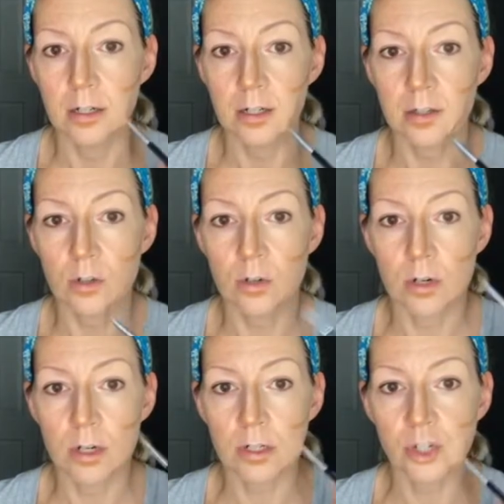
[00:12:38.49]
It's
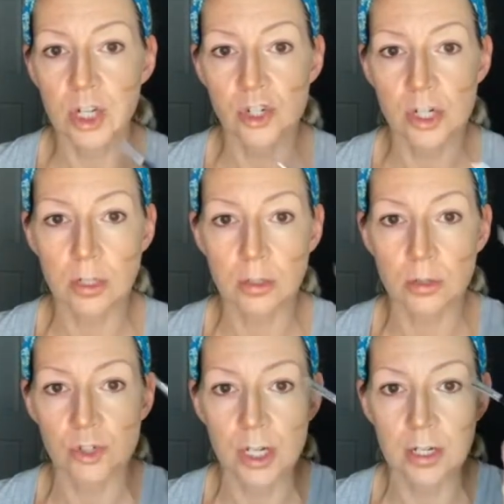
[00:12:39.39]
all changing
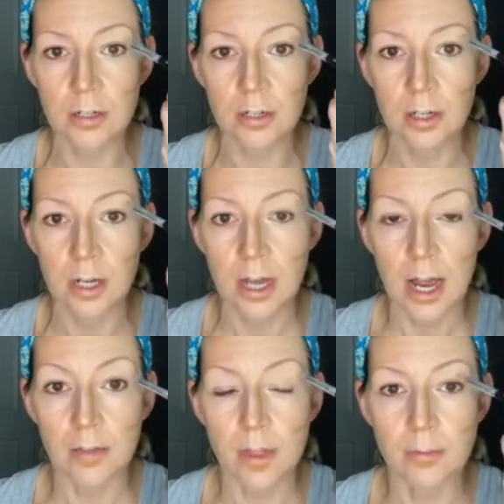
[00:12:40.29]
illusion.
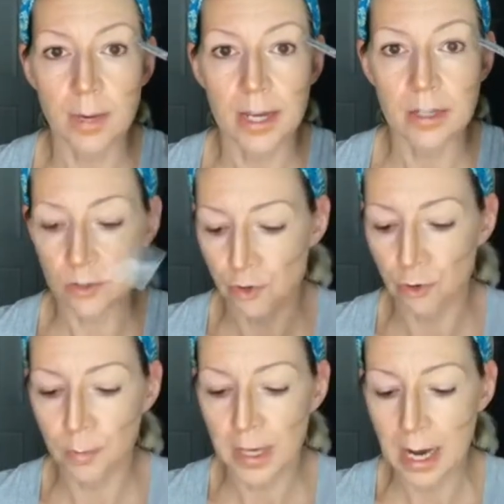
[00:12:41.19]
And then my
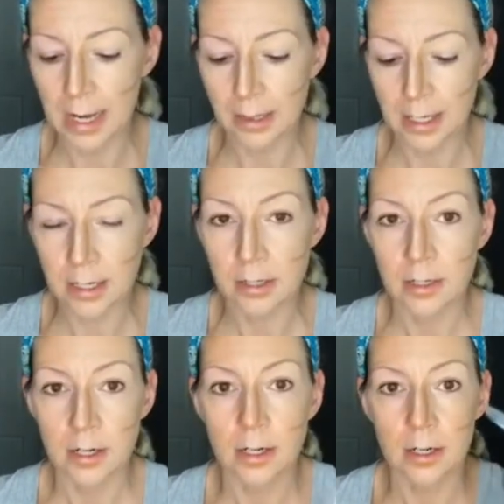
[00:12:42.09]
droopy eyelid, I'm
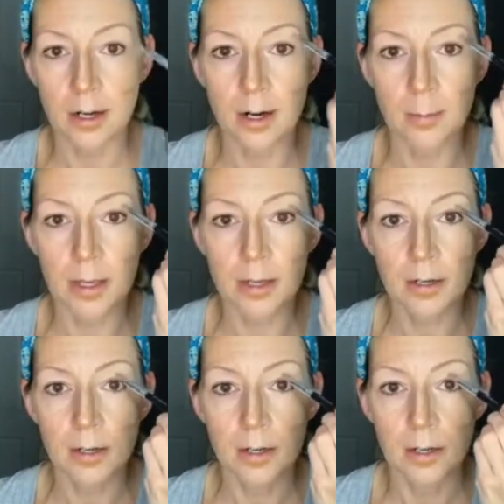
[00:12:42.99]
gonna come in
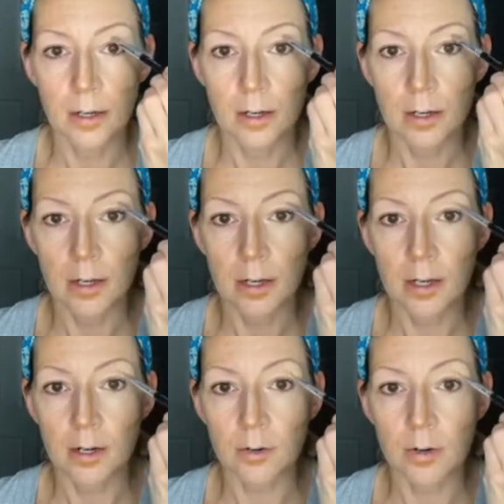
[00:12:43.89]
and
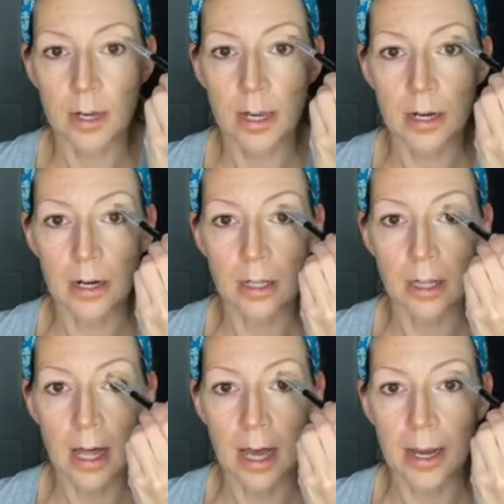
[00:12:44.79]
create a
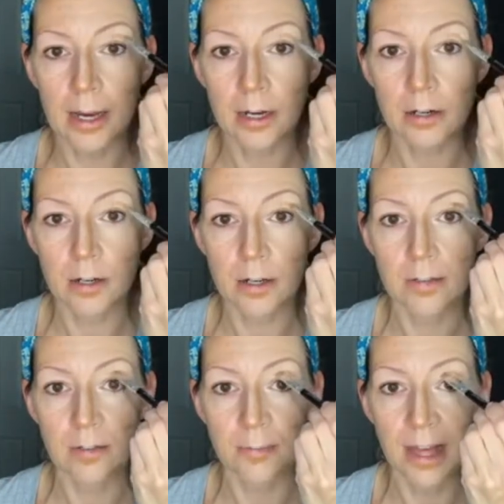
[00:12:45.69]
line as
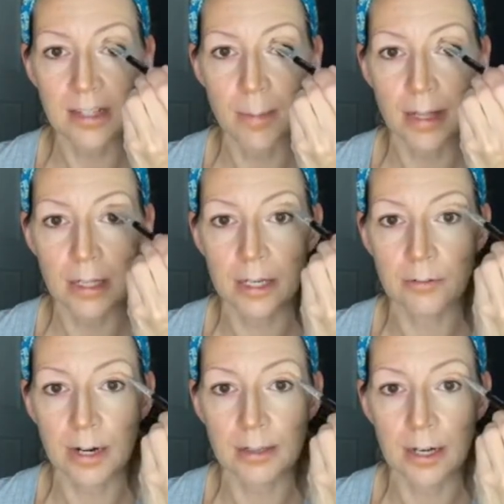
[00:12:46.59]
if that's my lid
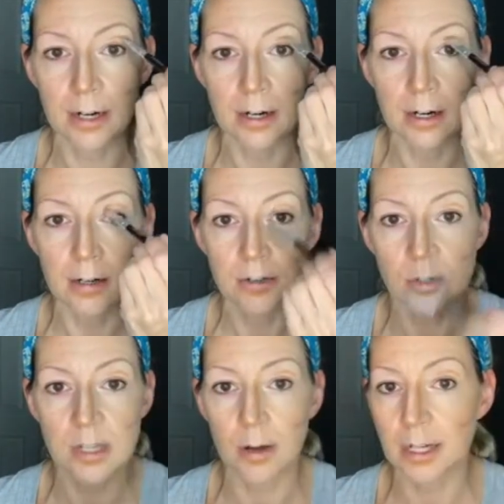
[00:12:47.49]
right there. So see
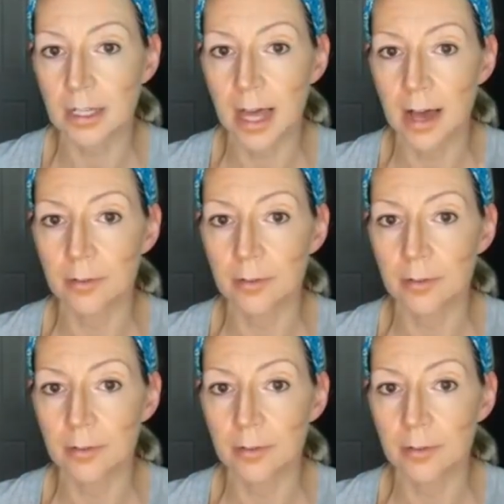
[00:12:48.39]
how I did that?